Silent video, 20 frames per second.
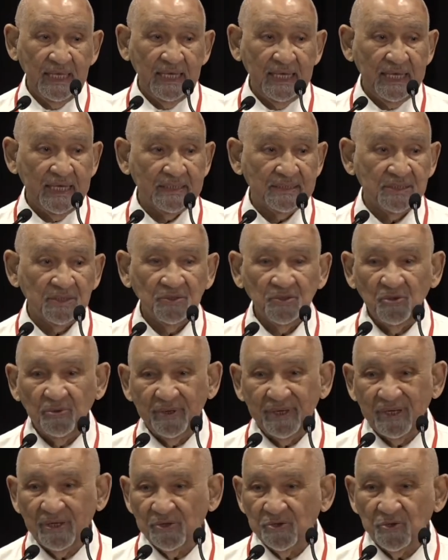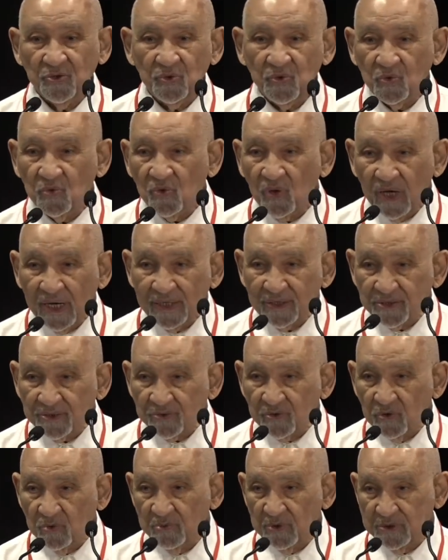And so nobody knew under
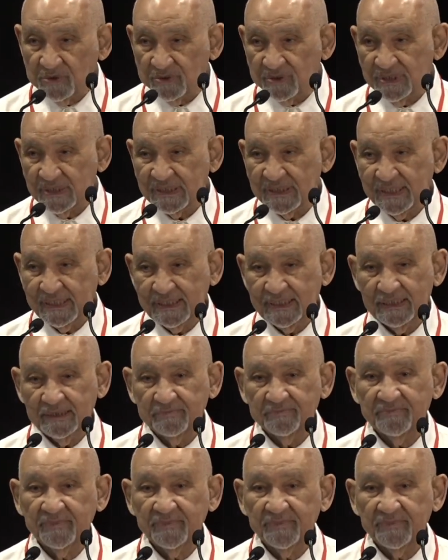whom you should study.